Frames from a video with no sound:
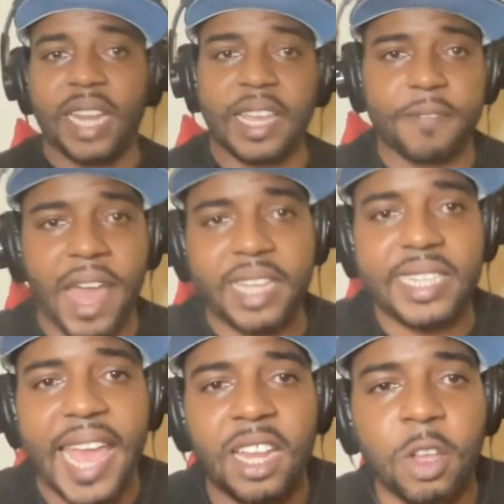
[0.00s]
Like if I
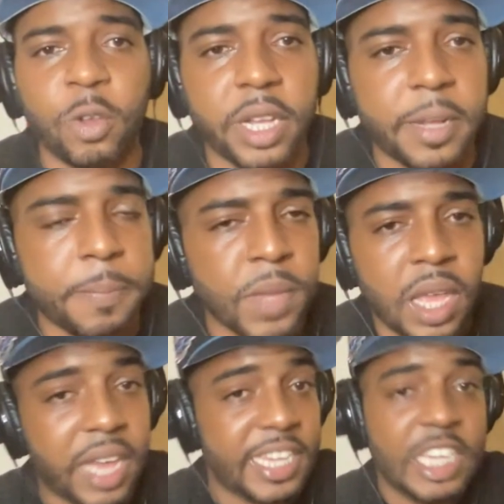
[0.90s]
download
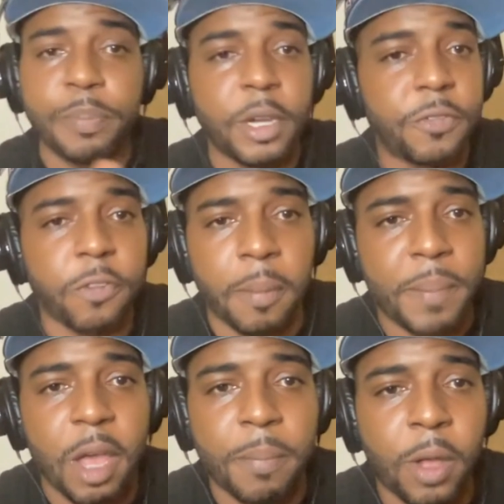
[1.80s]
an ebook from
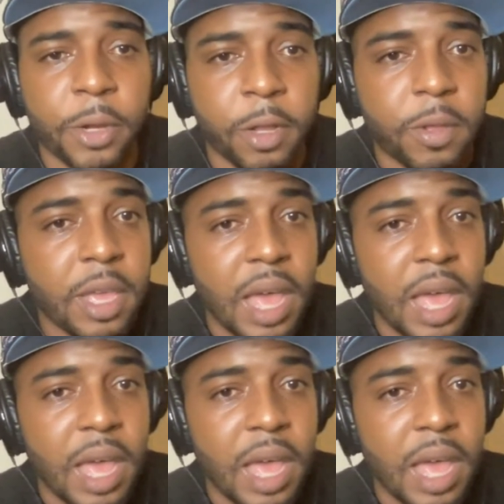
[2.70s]
Mailmoto,